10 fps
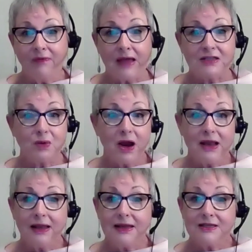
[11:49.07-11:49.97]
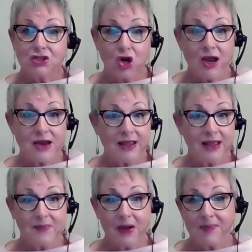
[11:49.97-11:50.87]
that's what I like to try and
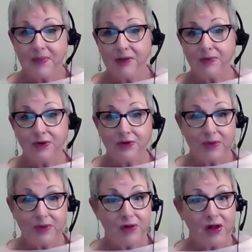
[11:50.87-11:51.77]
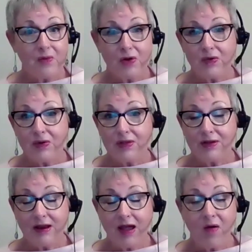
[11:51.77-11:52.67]
get my people, the people I work with,
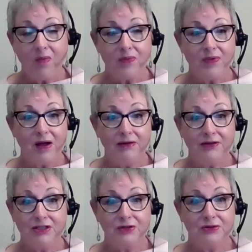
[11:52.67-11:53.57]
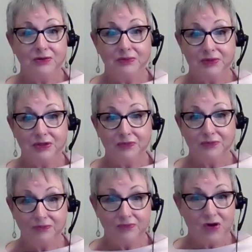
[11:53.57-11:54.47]
and help to
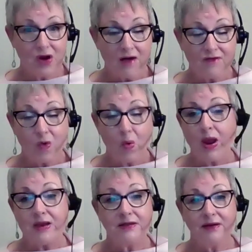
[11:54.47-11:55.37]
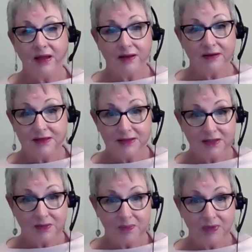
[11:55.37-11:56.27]
avoid and
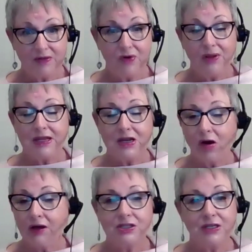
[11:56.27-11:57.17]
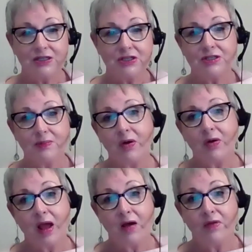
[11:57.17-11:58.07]
to be really conscientious
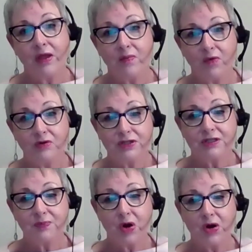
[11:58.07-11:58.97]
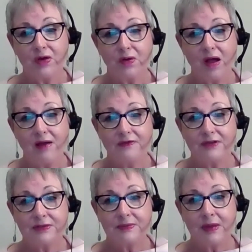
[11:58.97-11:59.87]
about how they approach this part of their
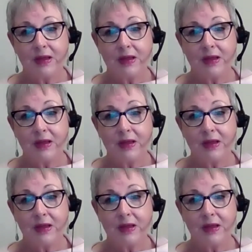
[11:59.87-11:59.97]
lives.